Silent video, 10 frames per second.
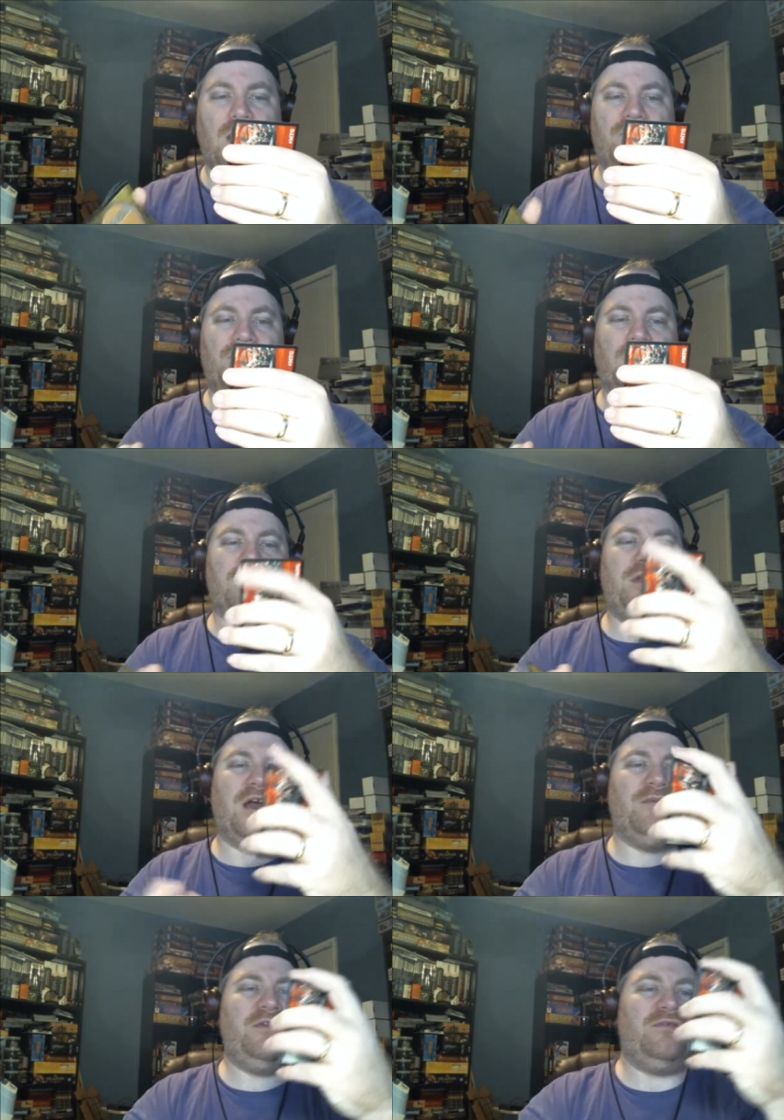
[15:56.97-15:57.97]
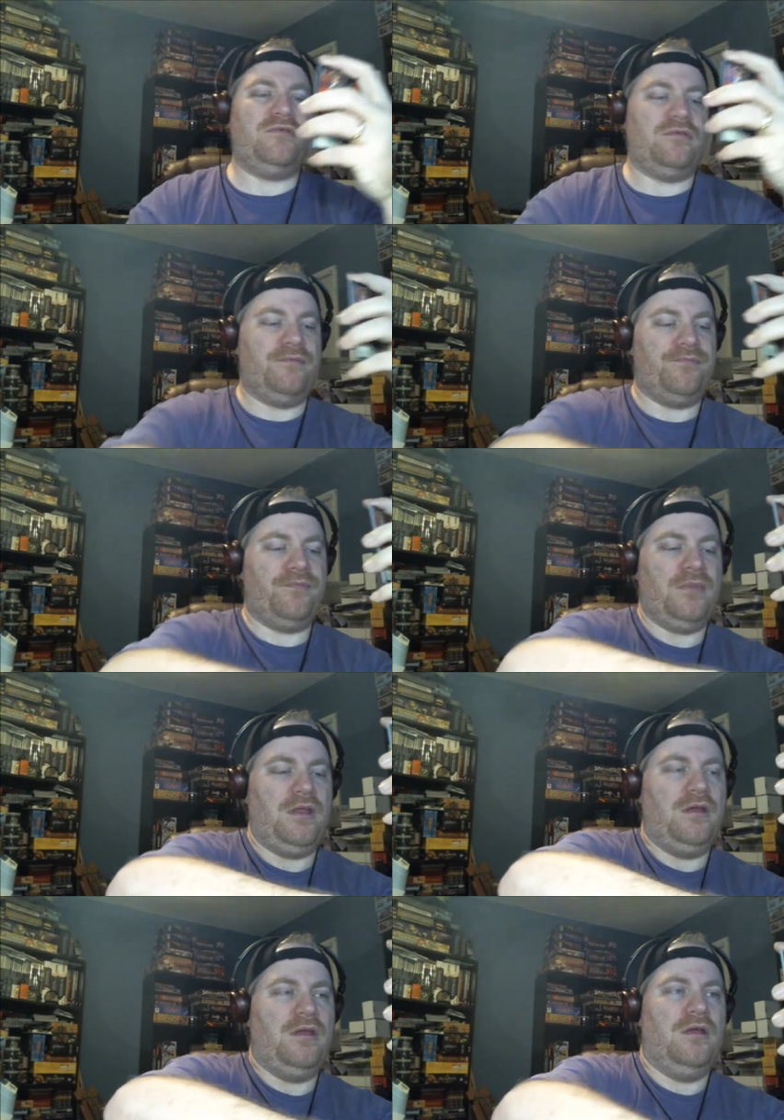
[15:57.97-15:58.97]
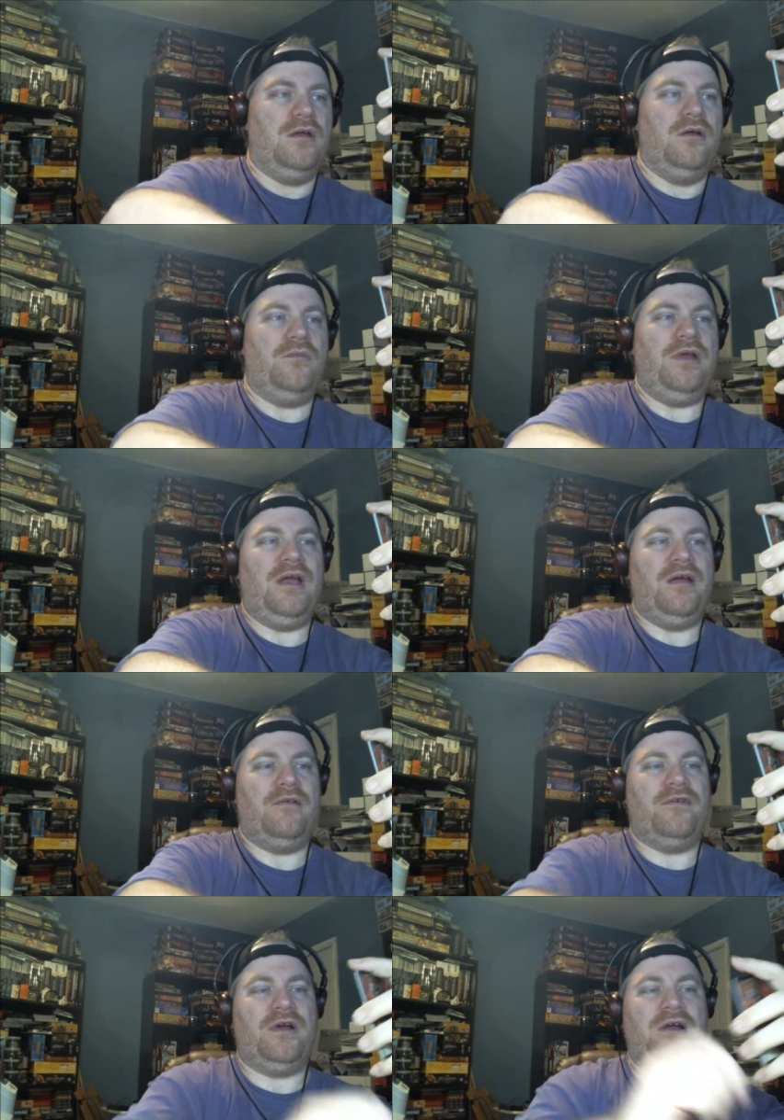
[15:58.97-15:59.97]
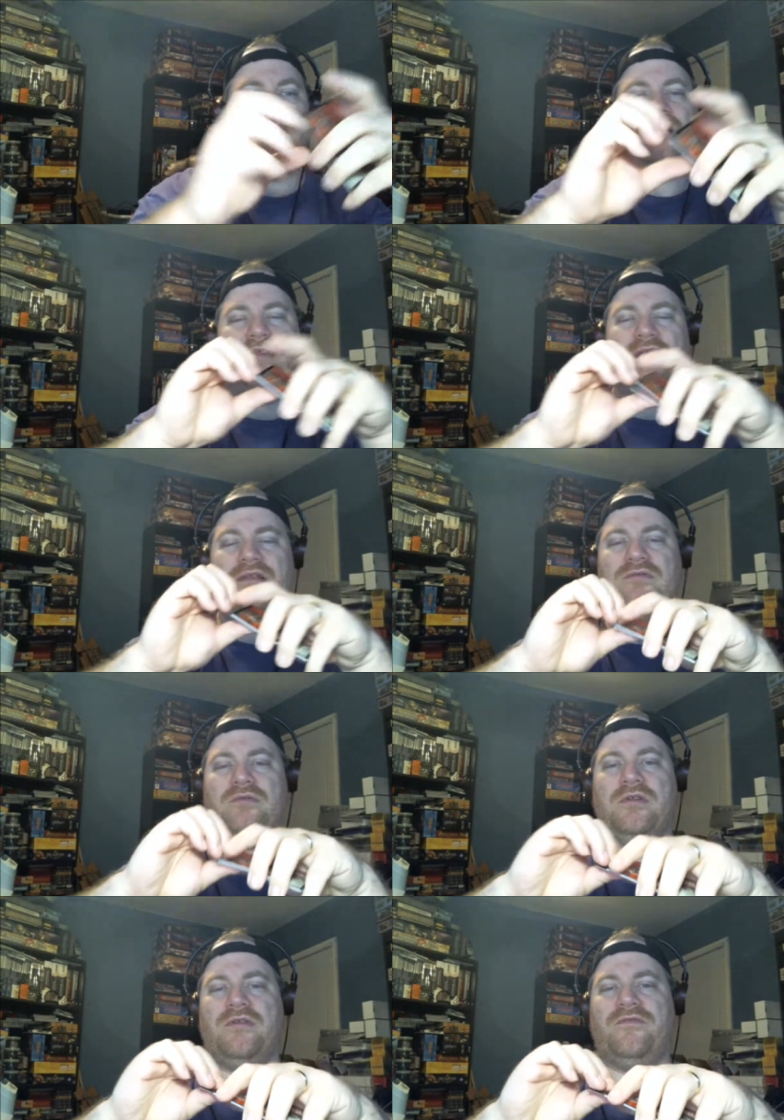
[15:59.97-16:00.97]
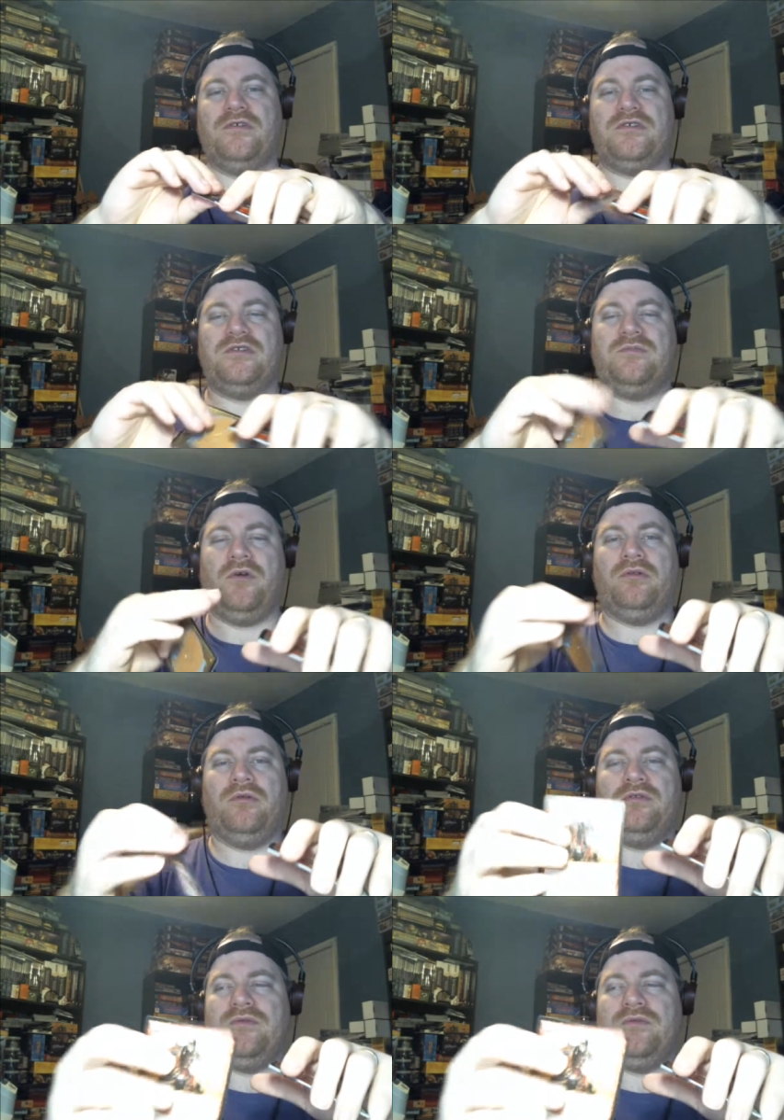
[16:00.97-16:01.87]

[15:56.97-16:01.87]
For uncommons, we have, I think this is one of the first spoiled ones, we've